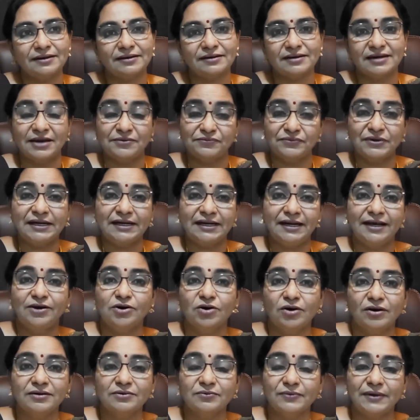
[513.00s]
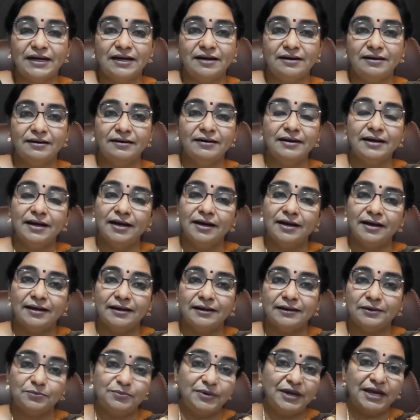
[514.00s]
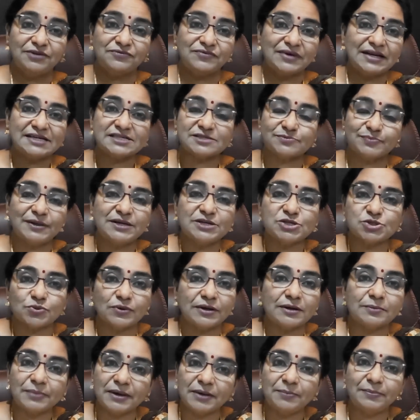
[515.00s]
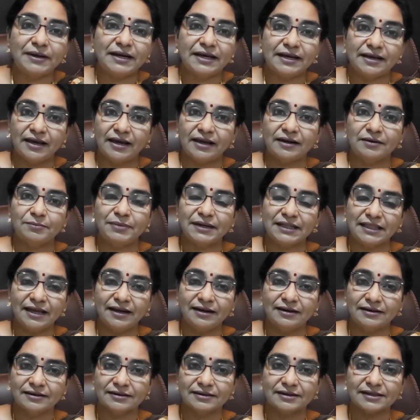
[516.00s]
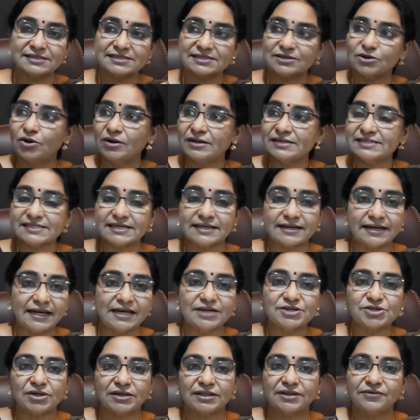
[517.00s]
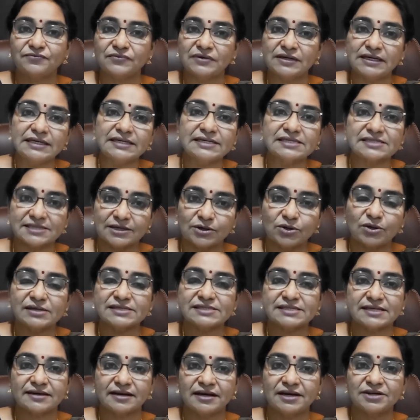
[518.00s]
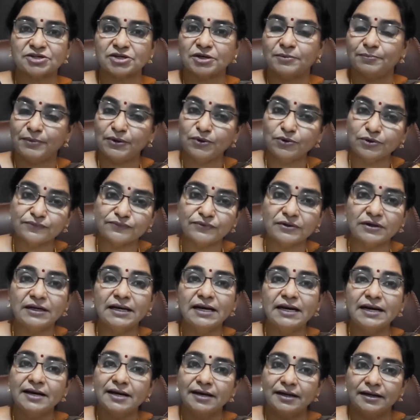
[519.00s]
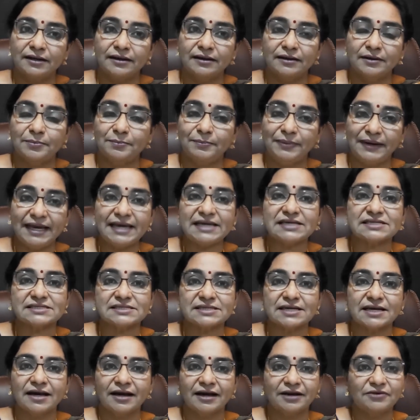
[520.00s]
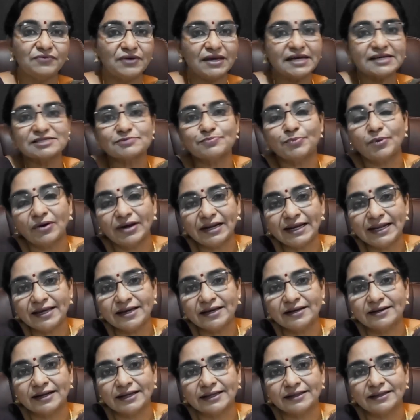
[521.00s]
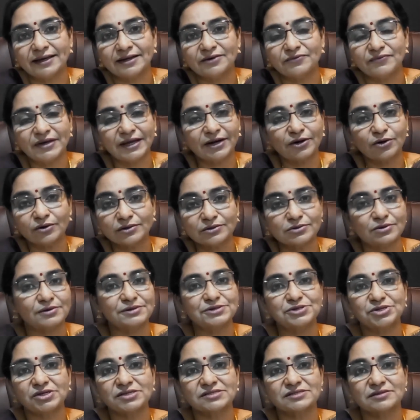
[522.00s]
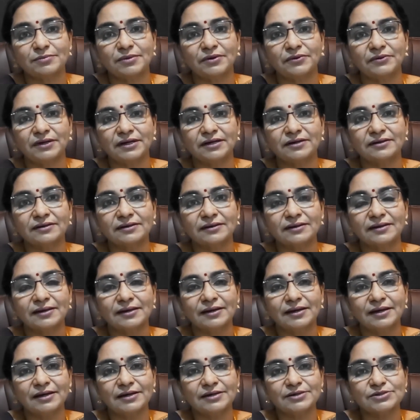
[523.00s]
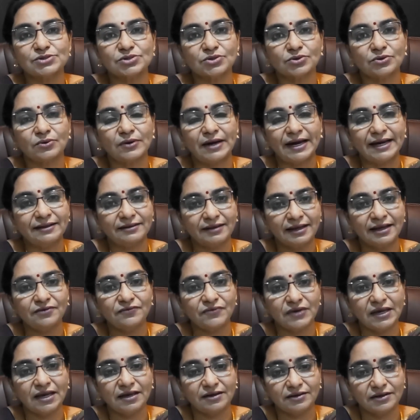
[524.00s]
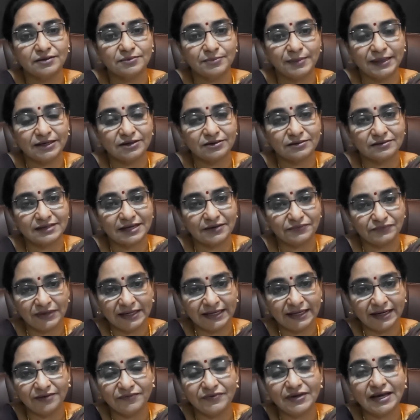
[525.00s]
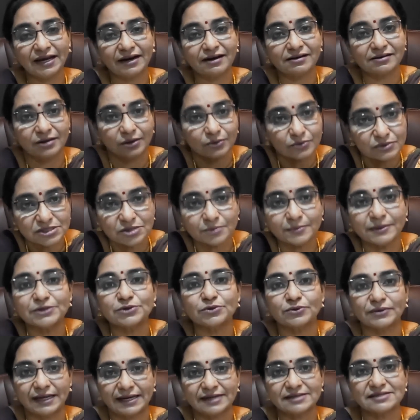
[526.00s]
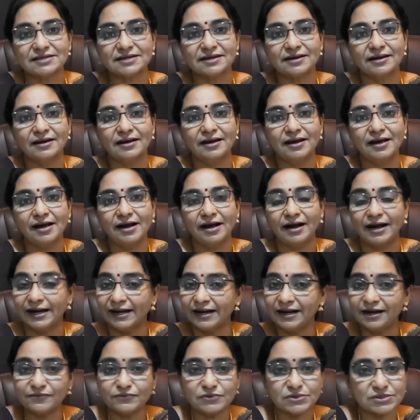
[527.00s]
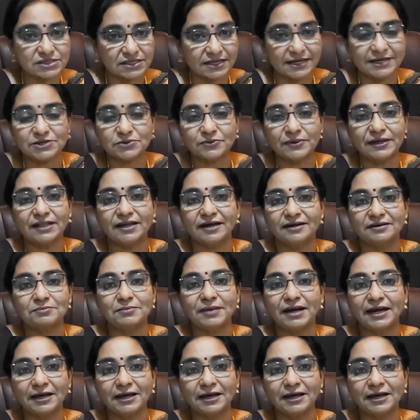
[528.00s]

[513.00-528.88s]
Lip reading: definitely God will, we are very spiritual people again, but then it's God's creation. The world is a God's creation, beautiful place, and we are spoiling it like that. We are not conscious about it. So I think definitely we are accountable to that. I'll have to see to it that